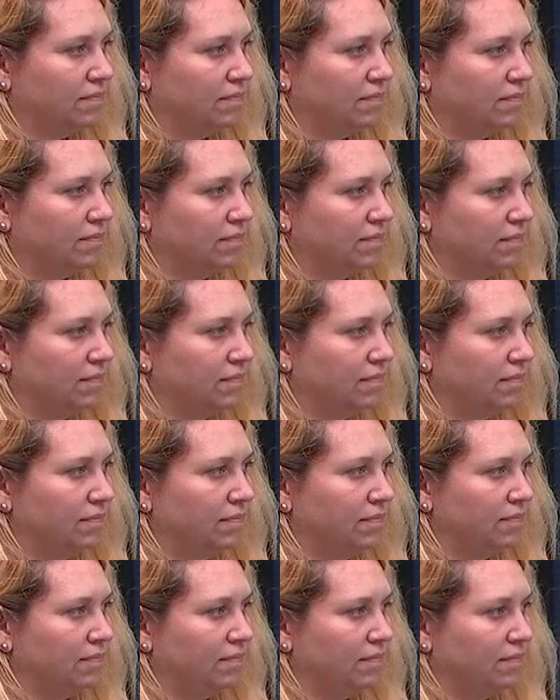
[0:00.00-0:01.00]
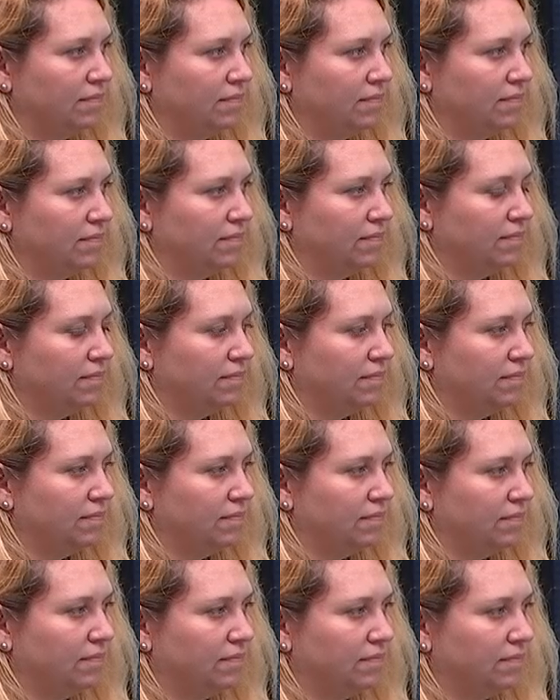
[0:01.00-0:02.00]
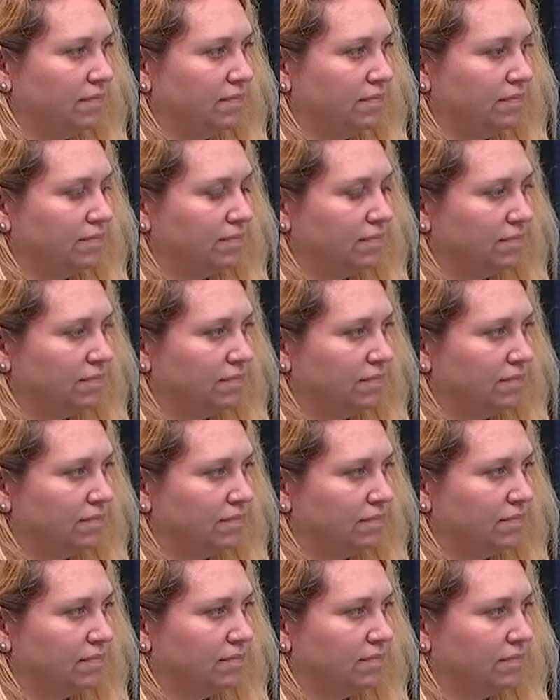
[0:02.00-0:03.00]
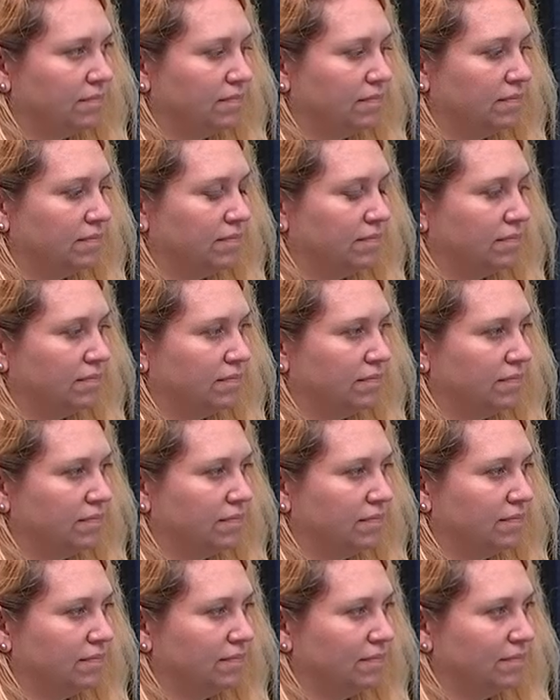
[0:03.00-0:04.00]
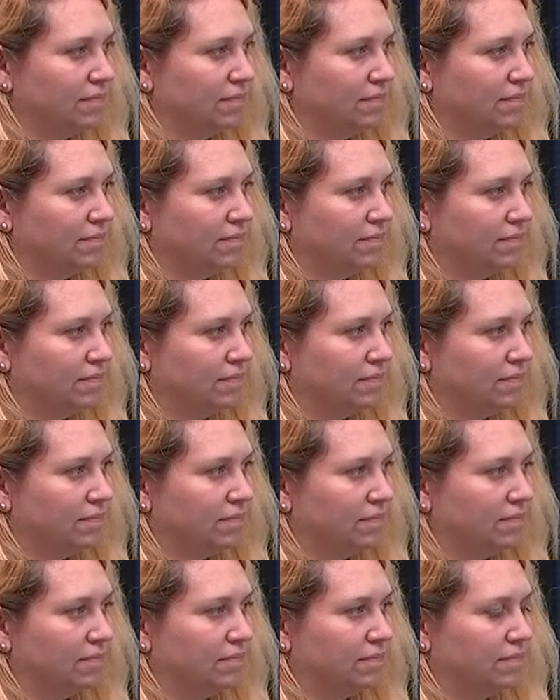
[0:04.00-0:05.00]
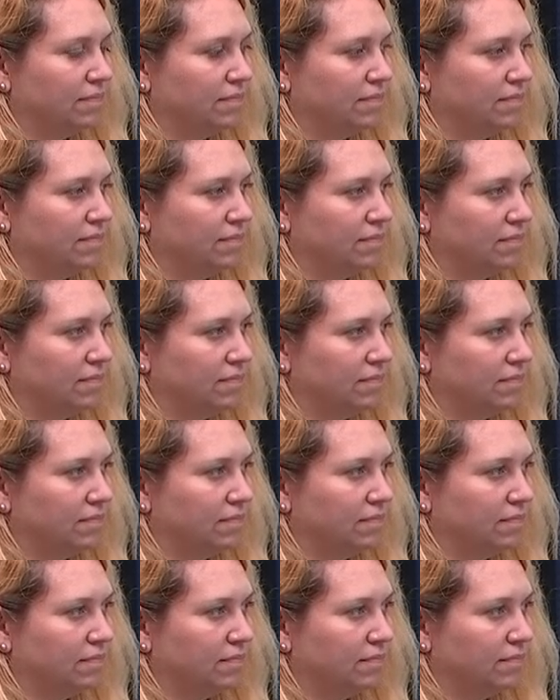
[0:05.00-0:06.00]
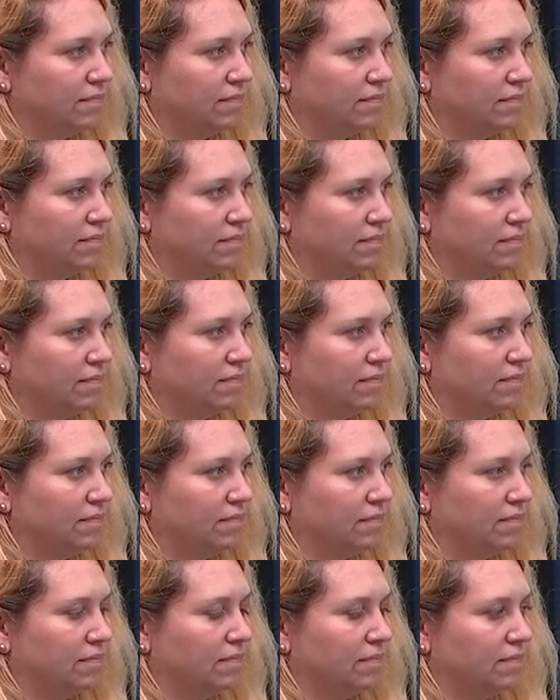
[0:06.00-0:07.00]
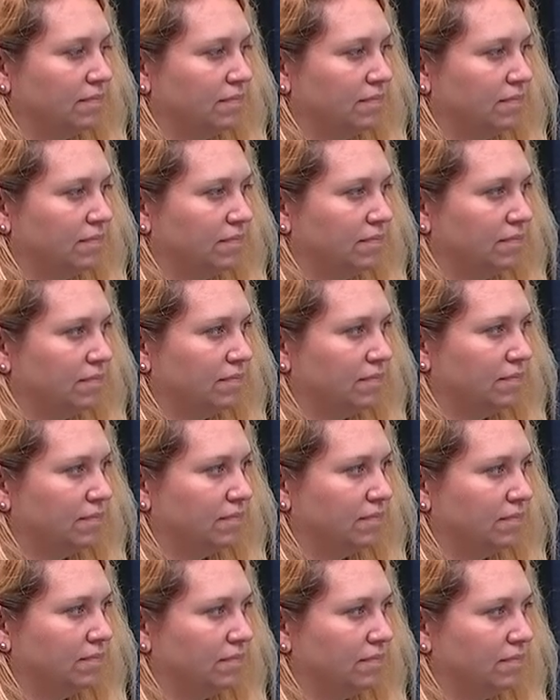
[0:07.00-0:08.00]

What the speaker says: [no speech]